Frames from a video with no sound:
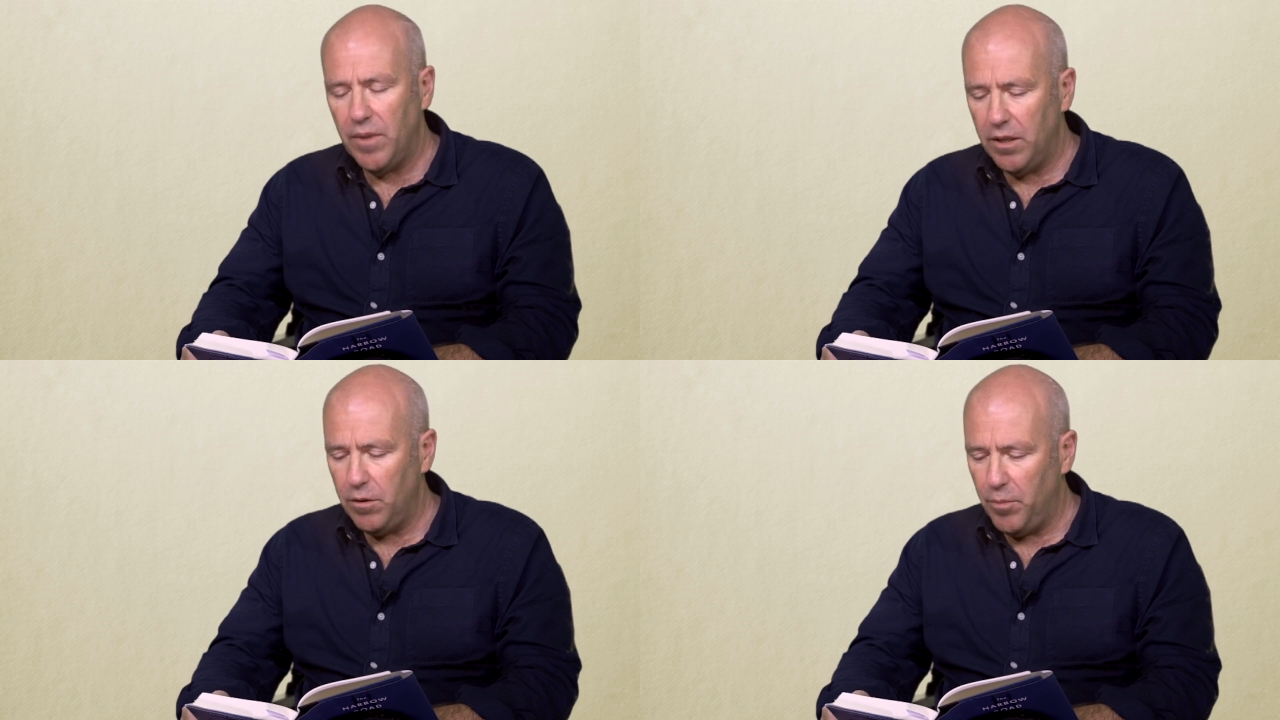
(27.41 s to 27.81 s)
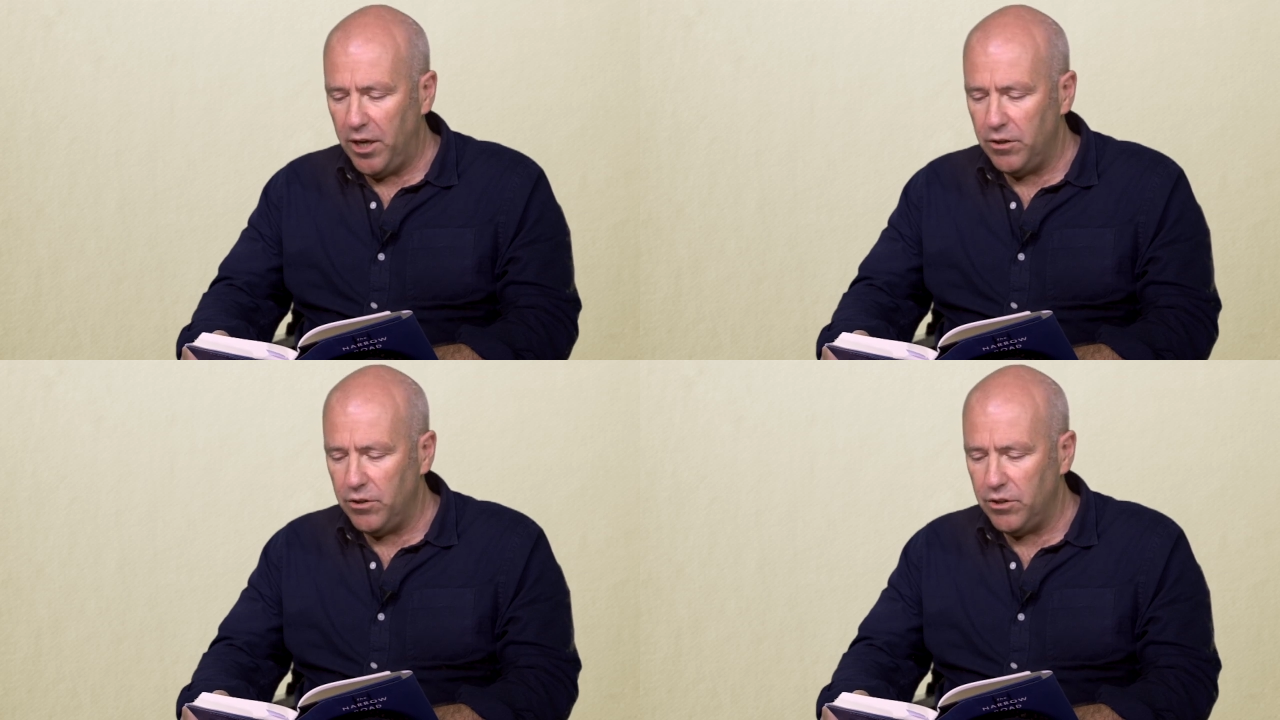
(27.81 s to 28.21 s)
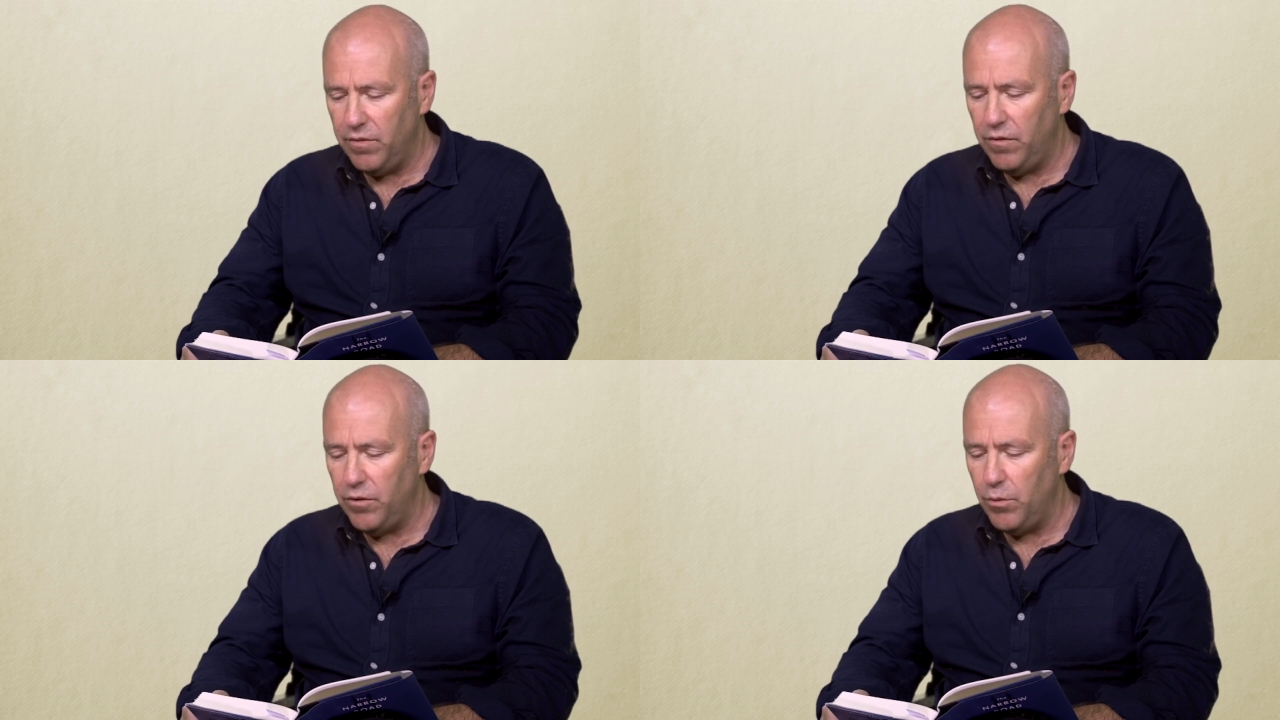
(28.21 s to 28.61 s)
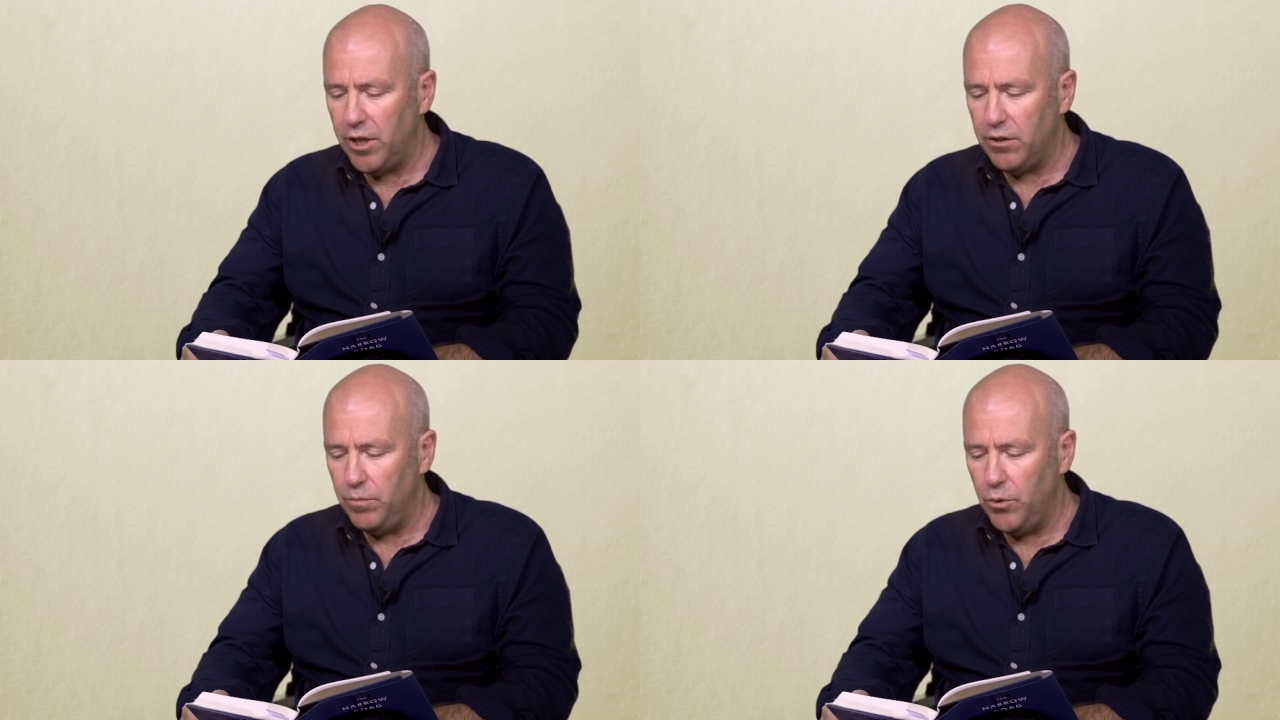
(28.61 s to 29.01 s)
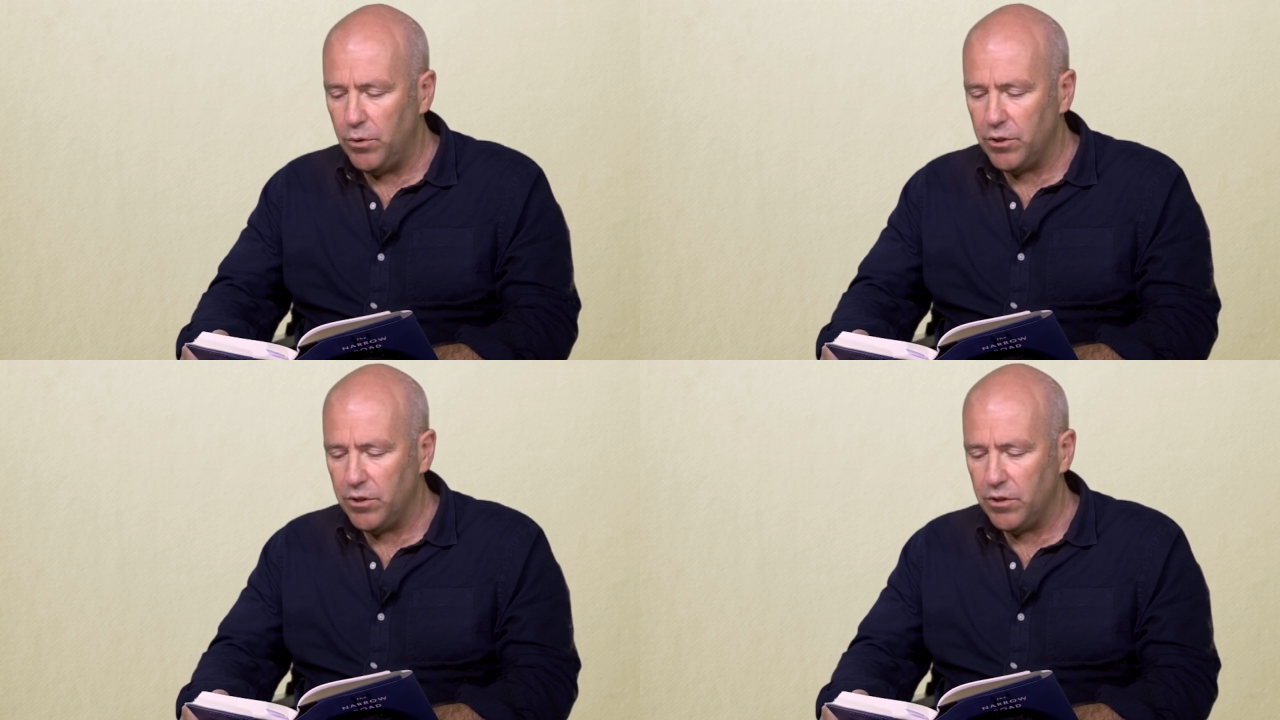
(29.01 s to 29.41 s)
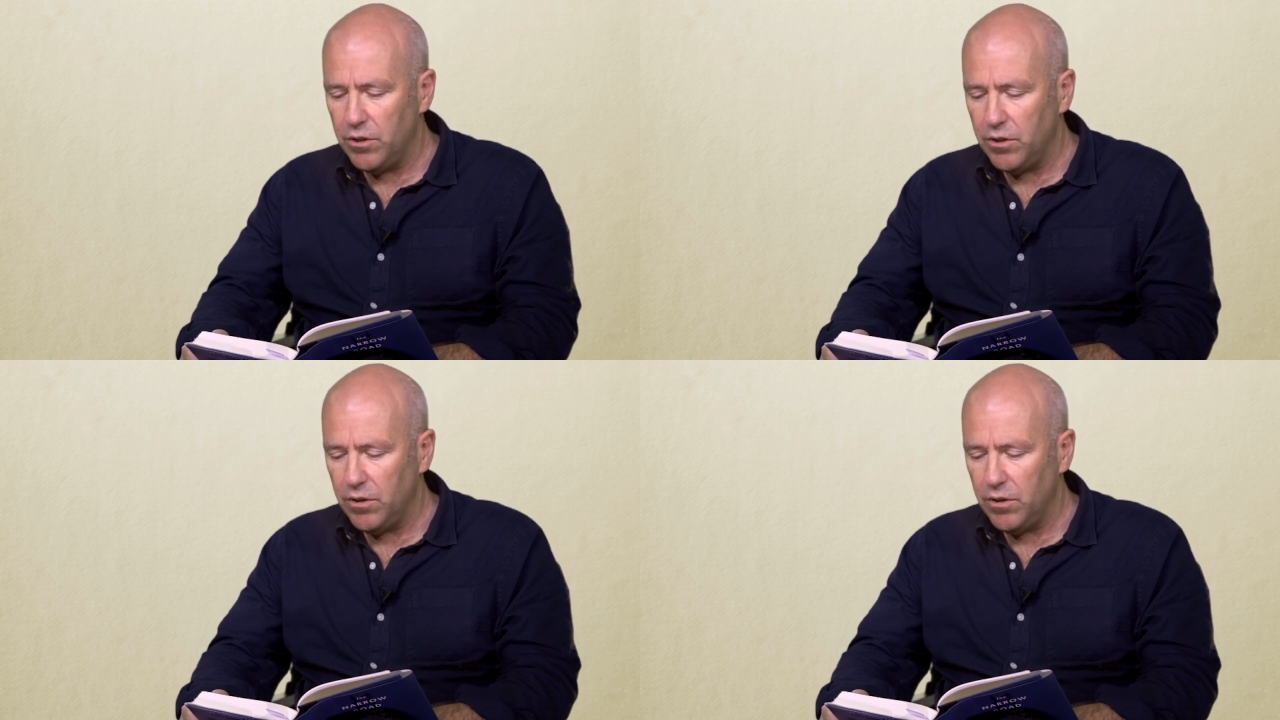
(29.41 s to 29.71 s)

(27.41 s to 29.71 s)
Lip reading: in the pages of a few other books.